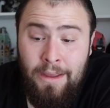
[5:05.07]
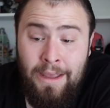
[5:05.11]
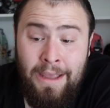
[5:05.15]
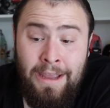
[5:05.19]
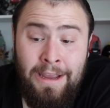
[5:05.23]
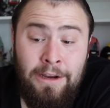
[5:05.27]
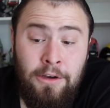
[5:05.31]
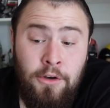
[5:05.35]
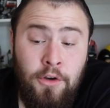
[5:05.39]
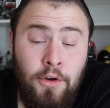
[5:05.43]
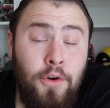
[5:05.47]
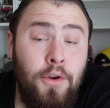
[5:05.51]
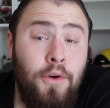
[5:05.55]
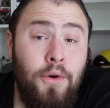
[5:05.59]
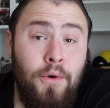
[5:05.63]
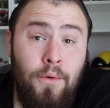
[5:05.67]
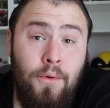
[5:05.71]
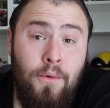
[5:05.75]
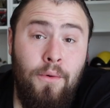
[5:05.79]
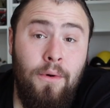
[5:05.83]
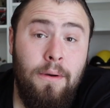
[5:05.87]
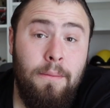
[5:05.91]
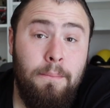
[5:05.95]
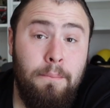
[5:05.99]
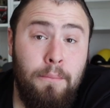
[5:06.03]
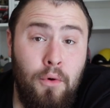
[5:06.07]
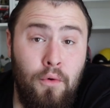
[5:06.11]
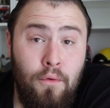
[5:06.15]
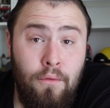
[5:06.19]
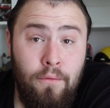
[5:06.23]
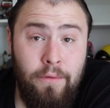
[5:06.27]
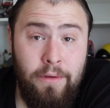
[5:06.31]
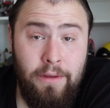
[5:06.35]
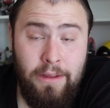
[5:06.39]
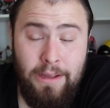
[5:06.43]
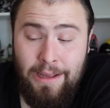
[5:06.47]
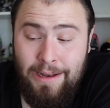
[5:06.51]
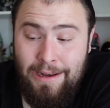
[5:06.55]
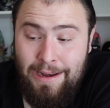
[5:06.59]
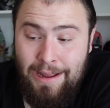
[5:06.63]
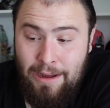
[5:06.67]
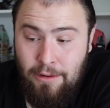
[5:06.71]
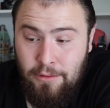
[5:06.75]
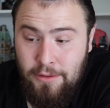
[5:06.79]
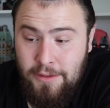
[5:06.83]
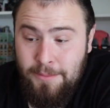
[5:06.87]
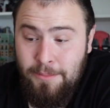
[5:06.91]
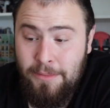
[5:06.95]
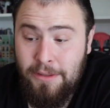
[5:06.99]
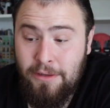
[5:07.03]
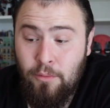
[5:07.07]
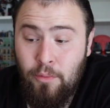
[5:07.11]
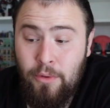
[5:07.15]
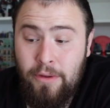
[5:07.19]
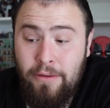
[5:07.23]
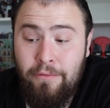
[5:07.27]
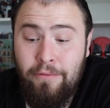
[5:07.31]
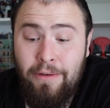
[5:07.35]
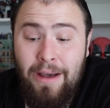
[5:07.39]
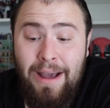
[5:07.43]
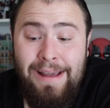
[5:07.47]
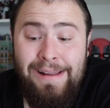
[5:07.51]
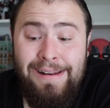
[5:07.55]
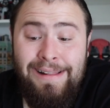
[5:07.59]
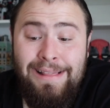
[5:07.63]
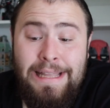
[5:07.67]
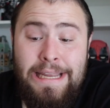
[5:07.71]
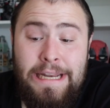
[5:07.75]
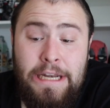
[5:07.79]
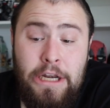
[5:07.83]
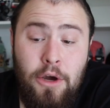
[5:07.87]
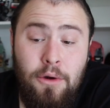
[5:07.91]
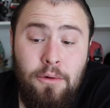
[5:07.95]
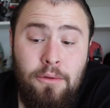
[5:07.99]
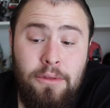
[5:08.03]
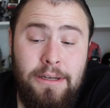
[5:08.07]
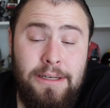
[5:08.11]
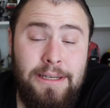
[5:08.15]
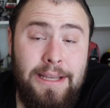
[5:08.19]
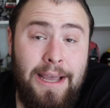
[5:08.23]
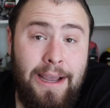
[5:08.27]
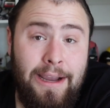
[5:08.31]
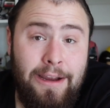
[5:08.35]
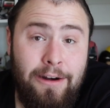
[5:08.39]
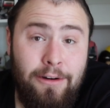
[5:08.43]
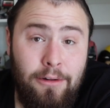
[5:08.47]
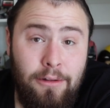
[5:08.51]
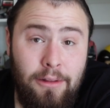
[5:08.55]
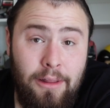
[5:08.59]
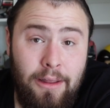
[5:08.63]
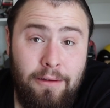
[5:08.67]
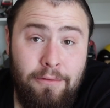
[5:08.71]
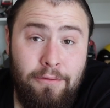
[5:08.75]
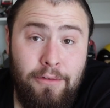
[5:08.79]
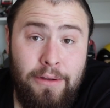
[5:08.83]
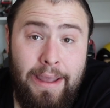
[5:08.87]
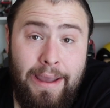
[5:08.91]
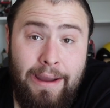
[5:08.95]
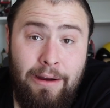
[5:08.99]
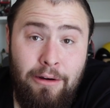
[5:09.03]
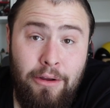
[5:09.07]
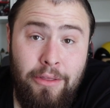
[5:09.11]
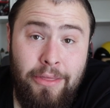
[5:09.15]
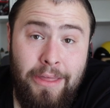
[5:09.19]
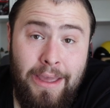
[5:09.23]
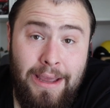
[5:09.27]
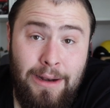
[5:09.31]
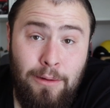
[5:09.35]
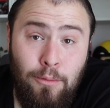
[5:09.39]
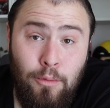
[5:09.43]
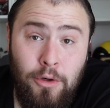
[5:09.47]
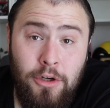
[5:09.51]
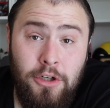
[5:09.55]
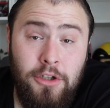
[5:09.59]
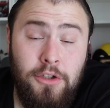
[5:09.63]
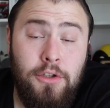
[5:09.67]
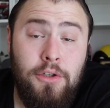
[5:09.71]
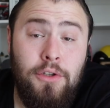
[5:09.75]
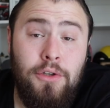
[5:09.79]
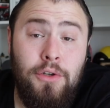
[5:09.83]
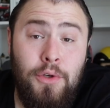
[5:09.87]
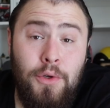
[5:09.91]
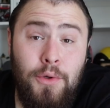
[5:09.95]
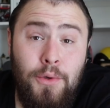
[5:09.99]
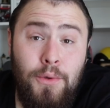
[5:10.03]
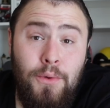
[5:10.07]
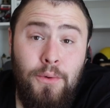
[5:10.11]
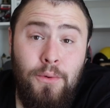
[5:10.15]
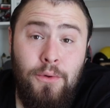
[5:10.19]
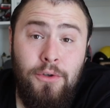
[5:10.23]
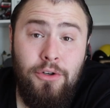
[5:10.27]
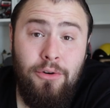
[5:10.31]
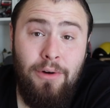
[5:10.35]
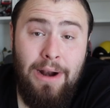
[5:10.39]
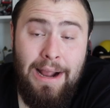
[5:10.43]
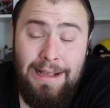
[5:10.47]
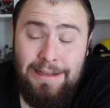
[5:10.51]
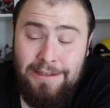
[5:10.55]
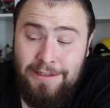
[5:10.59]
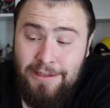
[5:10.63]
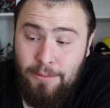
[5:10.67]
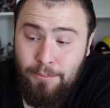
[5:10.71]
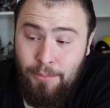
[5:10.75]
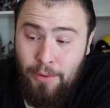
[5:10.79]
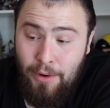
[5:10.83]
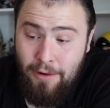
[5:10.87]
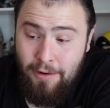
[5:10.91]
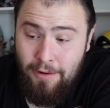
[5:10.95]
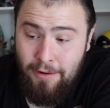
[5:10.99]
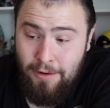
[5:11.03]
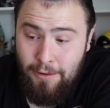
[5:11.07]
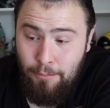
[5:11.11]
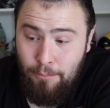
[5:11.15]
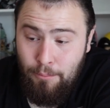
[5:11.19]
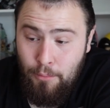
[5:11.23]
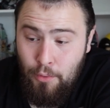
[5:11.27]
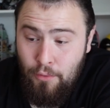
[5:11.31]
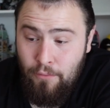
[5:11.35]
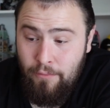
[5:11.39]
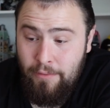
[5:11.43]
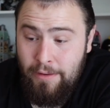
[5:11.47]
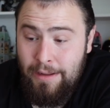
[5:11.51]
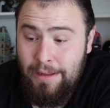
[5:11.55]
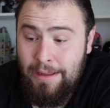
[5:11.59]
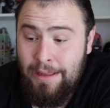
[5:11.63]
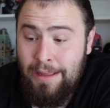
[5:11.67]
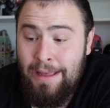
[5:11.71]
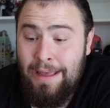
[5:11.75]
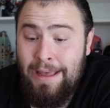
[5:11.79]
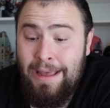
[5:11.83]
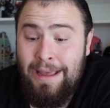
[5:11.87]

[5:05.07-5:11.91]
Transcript: a new movie announcement. We finally know the title of Gareth Edwards' new Jurassic Park movie.